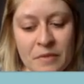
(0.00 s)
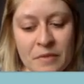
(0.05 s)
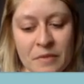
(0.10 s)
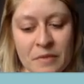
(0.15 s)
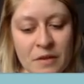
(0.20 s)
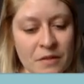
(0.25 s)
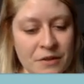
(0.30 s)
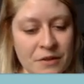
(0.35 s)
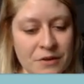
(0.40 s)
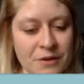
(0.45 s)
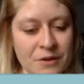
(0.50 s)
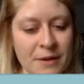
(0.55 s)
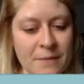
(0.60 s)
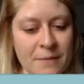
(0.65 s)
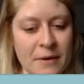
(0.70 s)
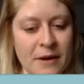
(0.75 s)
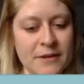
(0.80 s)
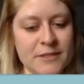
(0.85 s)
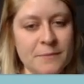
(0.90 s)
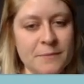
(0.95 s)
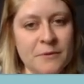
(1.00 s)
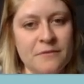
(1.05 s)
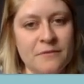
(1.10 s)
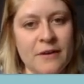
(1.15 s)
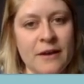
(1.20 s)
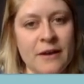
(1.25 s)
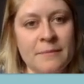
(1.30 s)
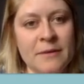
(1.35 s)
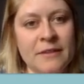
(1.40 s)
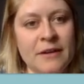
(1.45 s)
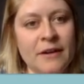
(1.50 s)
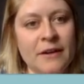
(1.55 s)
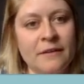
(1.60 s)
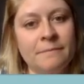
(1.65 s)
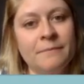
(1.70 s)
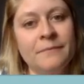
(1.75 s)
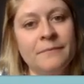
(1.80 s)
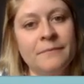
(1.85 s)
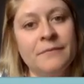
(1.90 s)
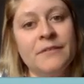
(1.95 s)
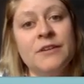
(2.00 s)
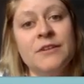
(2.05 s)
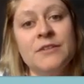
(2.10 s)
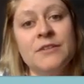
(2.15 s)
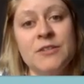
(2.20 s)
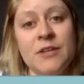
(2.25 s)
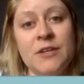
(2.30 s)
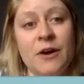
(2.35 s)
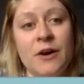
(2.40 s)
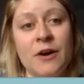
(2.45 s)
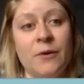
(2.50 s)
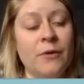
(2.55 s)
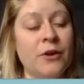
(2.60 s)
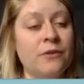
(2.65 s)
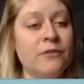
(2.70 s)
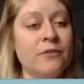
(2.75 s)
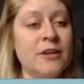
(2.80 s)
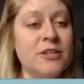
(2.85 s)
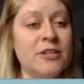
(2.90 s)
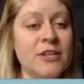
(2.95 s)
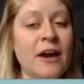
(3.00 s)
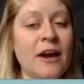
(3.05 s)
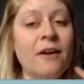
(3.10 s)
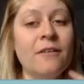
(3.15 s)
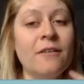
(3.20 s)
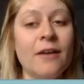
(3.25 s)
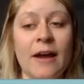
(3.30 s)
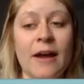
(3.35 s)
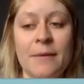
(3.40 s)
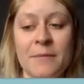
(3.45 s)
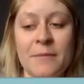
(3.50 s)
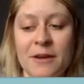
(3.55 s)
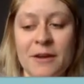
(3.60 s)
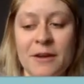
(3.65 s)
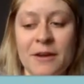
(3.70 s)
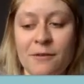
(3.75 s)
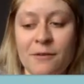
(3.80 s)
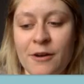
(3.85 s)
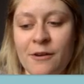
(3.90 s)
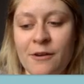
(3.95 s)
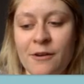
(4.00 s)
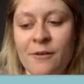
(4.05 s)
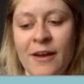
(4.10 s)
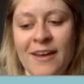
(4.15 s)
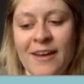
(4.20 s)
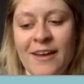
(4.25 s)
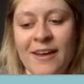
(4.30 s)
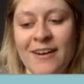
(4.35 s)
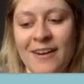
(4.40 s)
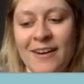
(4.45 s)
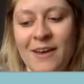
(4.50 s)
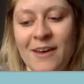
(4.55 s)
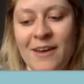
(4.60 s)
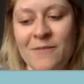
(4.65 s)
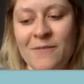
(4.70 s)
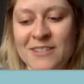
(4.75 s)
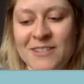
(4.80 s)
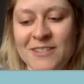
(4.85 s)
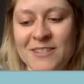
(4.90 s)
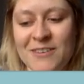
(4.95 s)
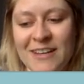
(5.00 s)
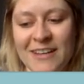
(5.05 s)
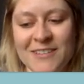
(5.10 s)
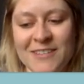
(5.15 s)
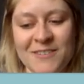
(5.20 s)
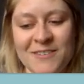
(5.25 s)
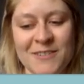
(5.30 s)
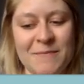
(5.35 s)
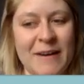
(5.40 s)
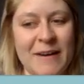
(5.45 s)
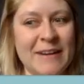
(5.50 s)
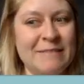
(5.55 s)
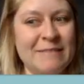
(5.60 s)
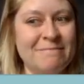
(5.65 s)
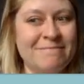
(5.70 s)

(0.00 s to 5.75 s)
Little Kim Possible vibe in there. So reach out. I'm here for you, and I can't wait to see what you guys respond.